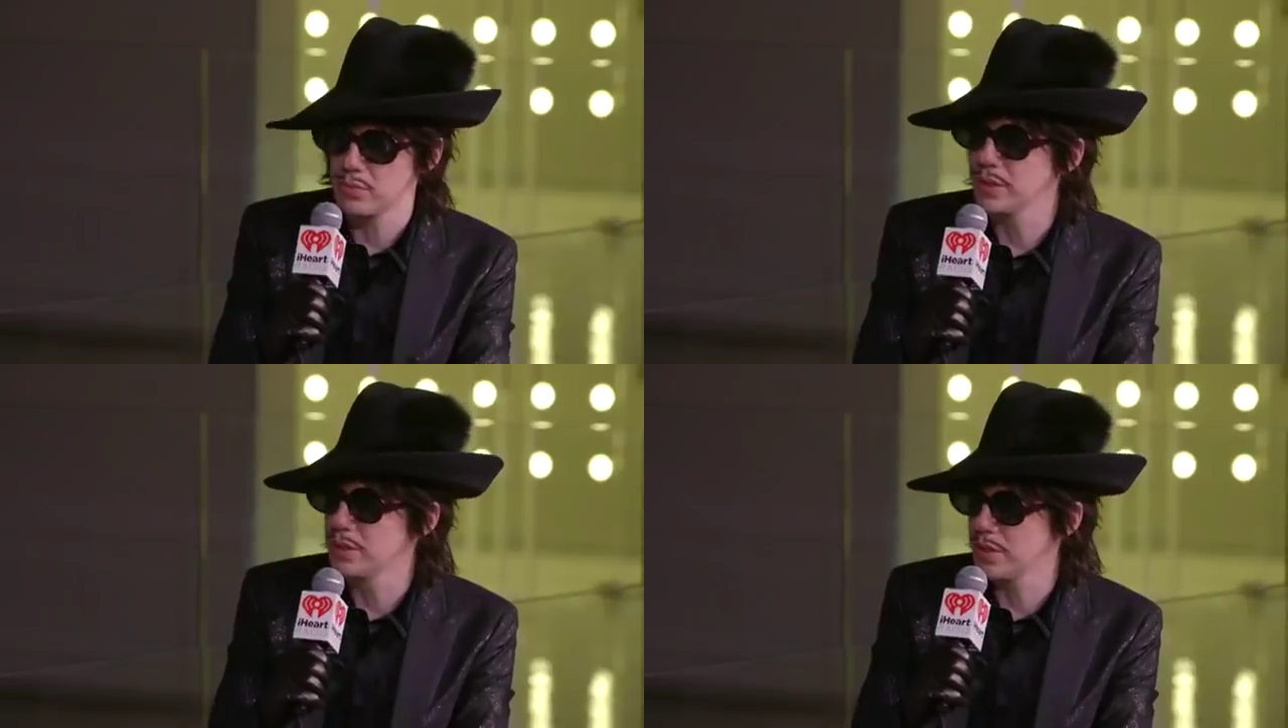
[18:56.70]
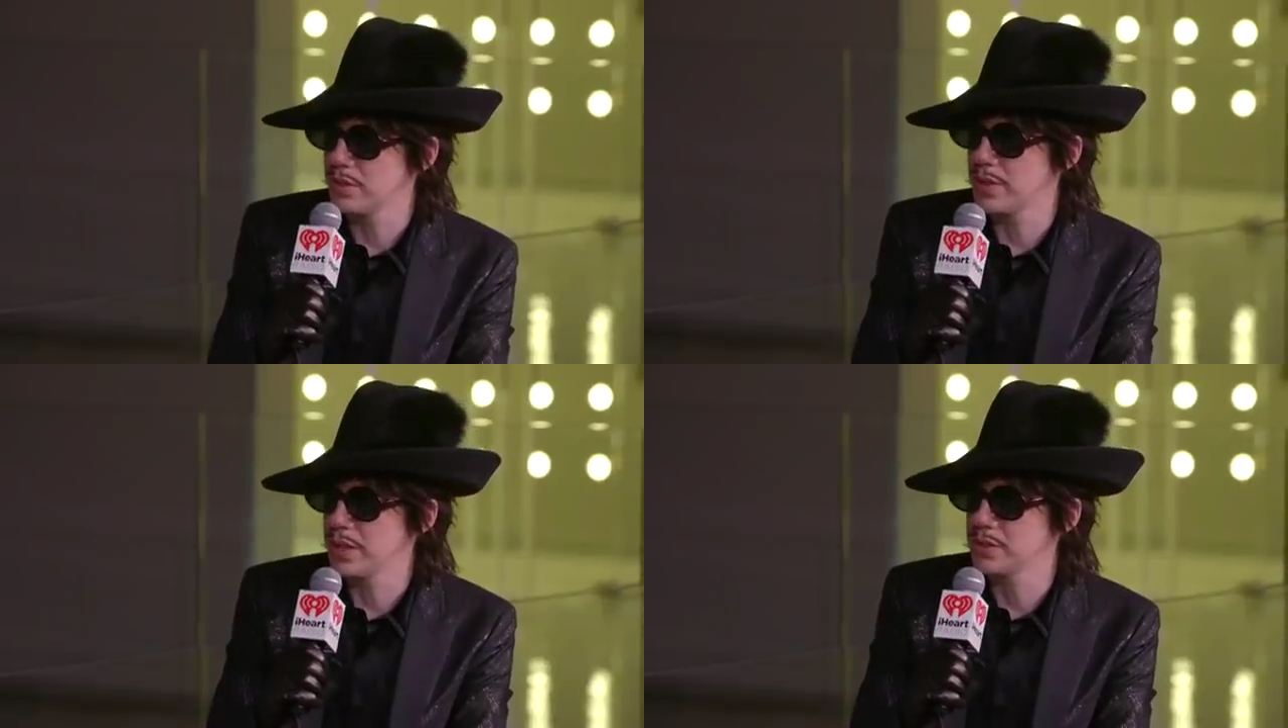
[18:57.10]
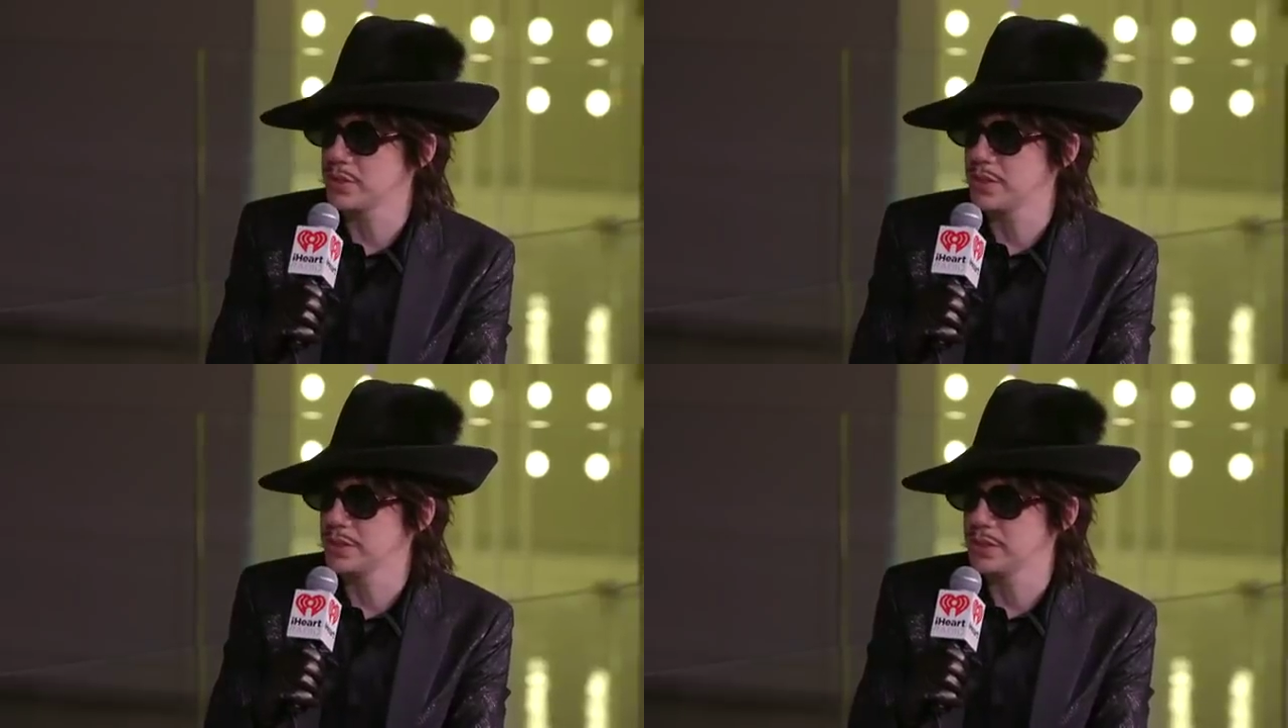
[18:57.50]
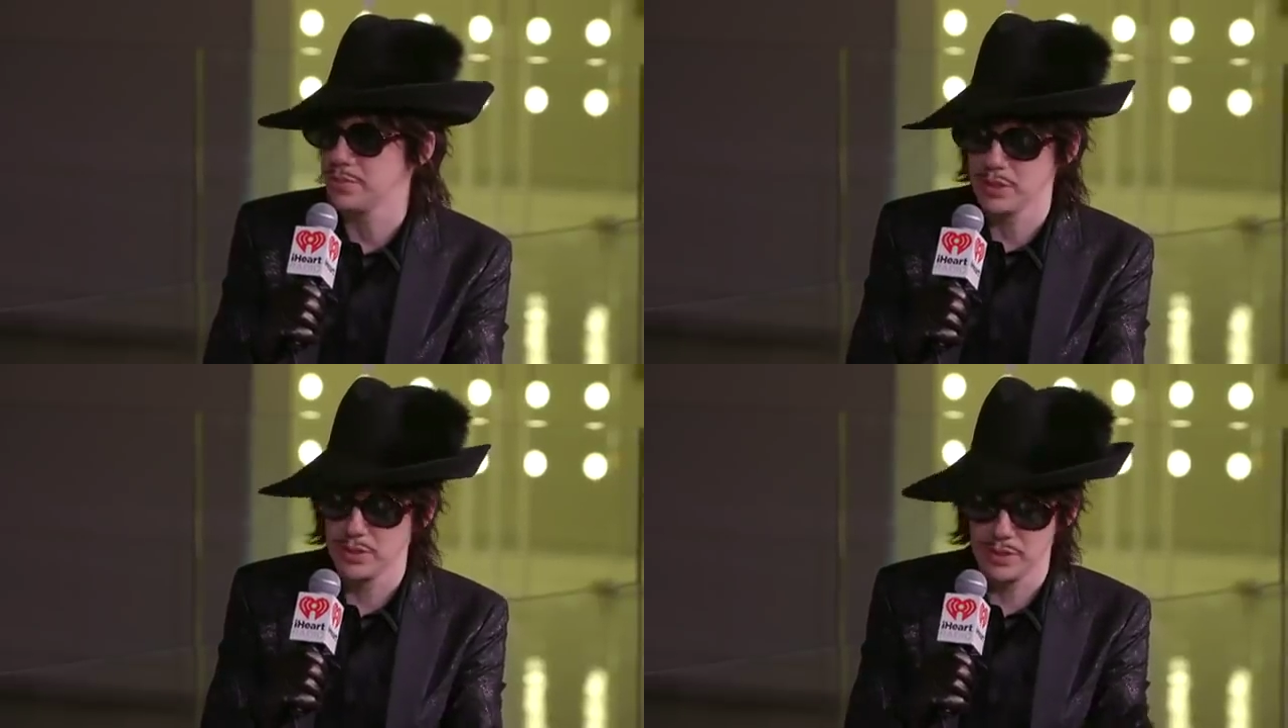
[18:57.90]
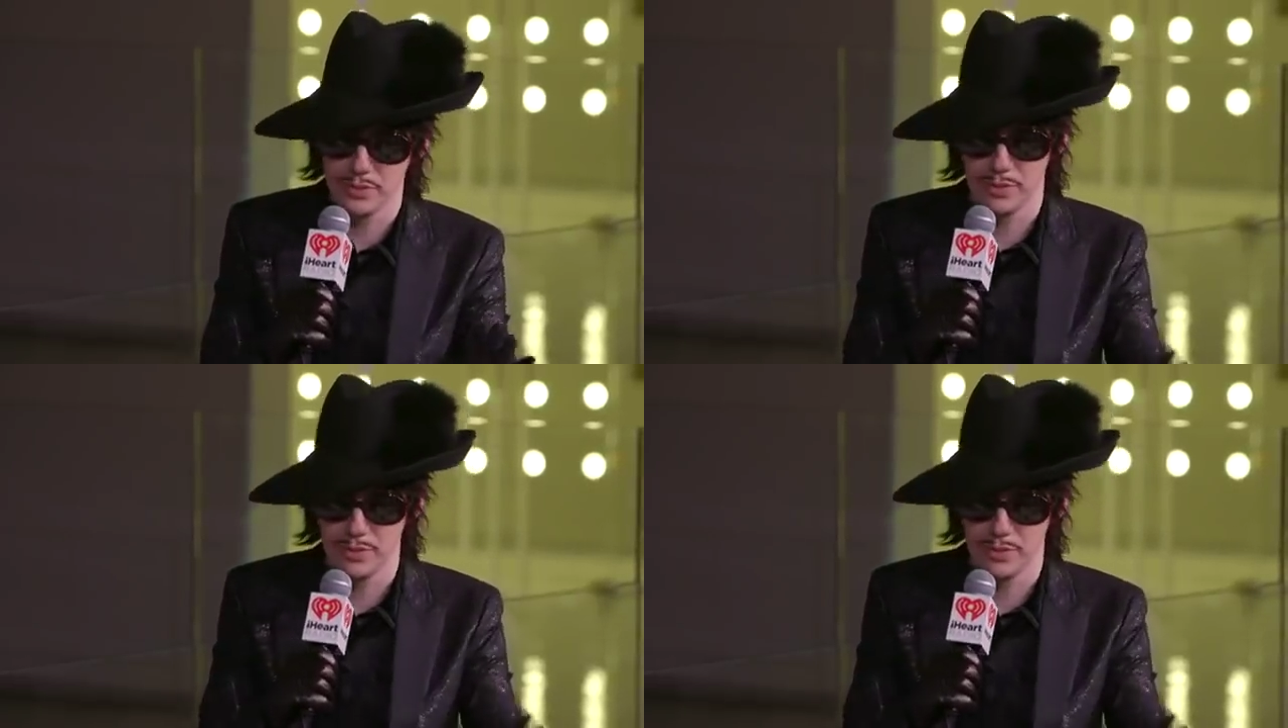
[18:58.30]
really good at writing songs. I'm good at